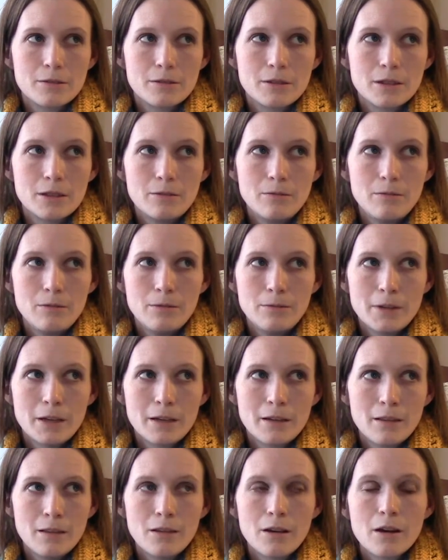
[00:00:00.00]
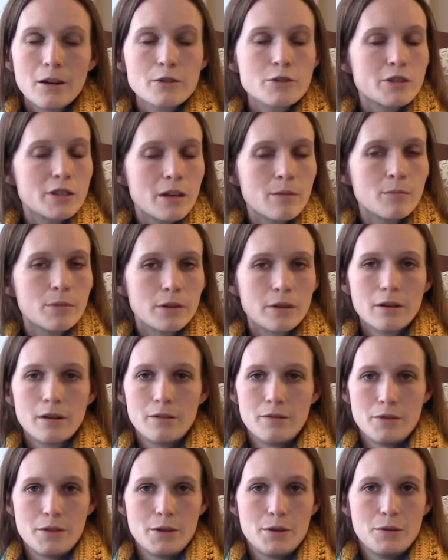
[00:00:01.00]
a large number
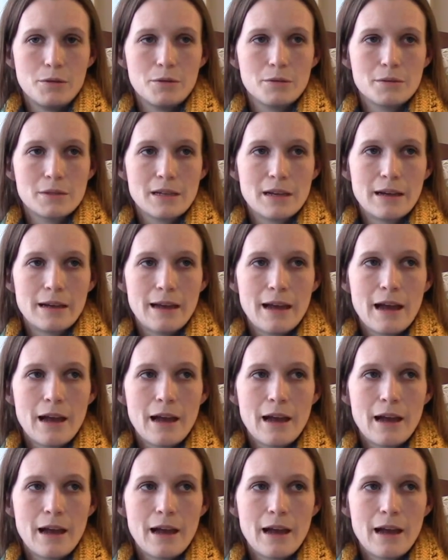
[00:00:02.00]
of those I